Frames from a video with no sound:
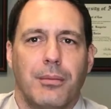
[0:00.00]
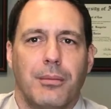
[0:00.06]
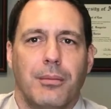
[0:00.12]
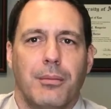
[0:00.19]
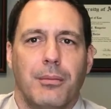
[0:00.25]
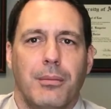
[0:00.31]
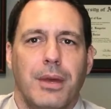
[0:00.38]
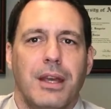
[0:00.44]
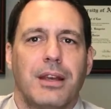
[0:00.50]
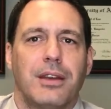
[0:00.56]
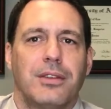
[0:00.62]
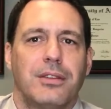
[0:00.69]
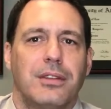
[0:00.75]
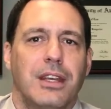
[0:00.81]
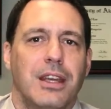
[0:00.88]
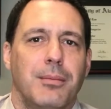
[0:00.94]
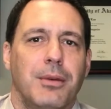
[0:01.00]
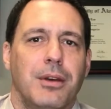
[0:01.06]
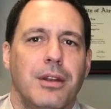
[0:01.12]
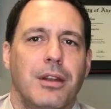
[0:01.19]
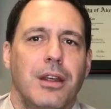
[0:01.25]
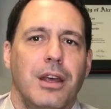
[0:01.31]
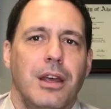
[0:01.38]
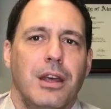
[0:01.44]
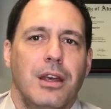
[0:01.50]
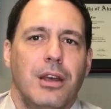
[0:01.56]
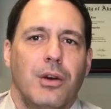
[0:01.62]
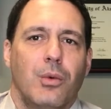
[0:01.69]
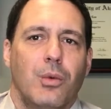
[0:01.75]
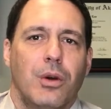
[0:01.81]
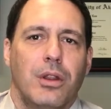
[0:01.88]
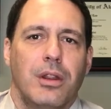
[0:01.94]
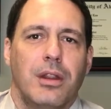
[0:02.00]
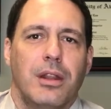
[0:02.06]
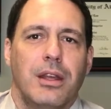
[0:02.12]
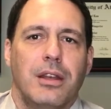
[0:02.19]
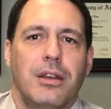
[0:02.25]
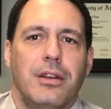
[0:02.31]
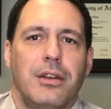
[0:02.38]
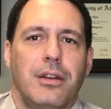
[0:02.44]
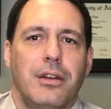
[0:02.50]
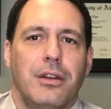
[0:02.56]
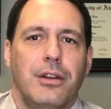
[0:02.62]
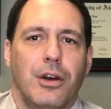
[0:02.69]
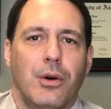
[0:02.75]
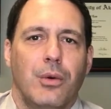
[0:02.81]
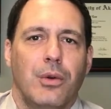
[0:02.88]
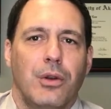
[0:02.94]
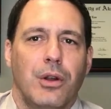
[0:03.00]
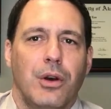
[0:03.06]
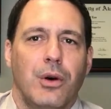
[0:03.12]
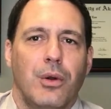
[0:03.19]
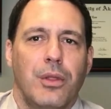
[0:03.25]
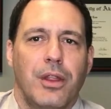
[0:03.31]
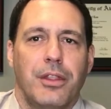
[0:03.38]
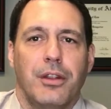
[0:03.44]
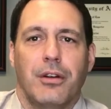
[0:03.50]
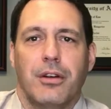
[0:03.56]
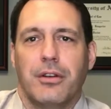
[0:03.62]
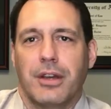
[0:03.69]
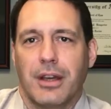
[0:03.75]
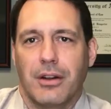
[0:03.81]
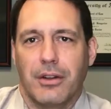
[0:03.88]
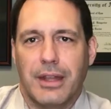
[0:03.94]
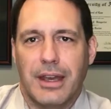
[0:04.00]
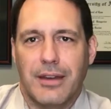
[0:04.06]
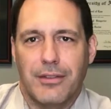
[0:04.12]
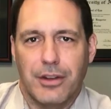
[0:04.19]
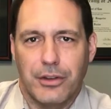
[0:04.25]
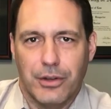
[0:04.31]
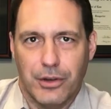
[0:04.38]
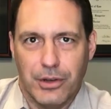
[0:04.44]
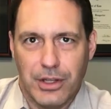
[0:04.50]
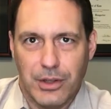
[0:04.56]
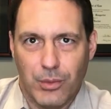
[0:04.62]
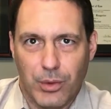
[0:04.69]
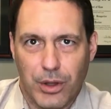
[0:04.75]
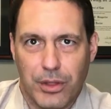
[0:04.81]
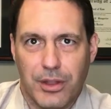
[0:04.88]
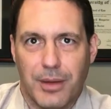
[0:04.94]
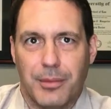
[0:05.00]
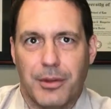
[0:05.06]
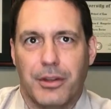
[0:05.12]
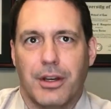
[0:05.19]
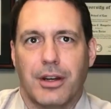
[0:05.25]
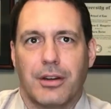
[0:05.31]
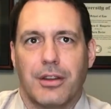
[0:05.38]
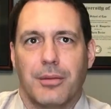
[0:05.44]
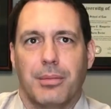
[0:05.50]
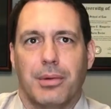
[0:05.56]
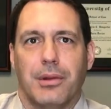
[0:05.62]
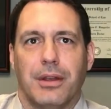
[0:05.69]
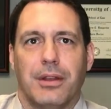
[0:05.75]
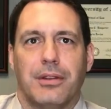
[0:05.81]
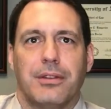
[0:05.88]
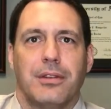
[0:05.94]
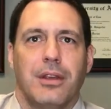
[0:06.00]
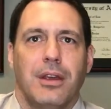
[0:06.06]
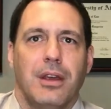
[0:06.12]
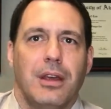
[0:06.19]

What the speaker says: make a statement when they don't know that they're entitled to have an attorney with them to talk to the police.